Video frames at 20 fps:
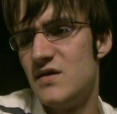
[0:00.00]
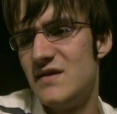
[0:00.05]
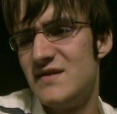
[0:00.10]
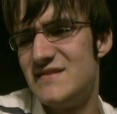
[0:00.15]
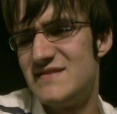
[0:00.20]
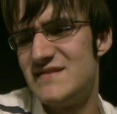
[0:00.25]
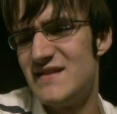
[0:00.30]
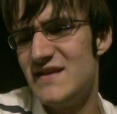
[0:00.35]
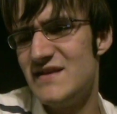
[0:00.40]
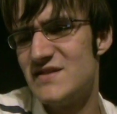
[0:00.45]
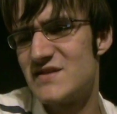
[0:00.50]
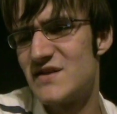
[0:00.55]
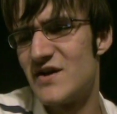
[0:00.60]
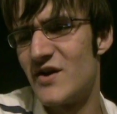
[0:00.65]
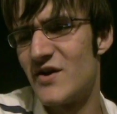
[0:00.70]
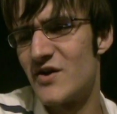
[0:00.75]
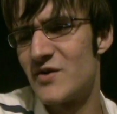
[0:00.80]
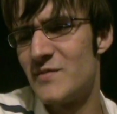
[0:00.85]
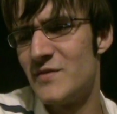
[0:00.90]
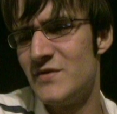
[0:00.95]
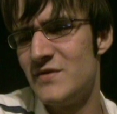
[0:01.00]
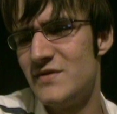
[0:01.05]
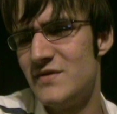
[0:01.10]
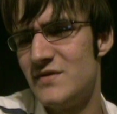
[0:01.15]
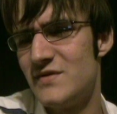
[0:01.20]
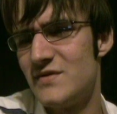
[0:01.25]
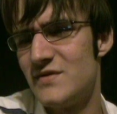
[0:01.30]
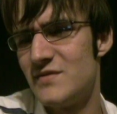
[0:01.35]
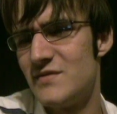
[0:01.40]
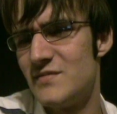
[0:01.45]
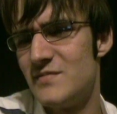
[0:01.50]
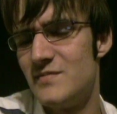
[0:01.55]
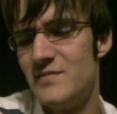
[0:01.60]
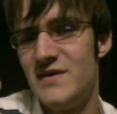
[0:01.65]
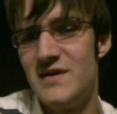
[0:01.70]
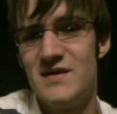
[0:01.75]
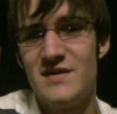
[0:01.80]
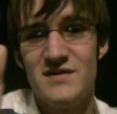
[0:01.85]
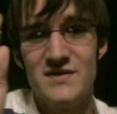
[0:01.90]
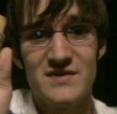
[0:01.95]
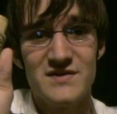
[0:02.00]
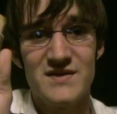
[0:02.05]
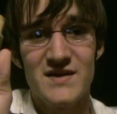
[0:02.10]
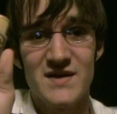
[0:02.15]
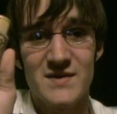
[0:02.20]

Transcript: It says caramel, but it looks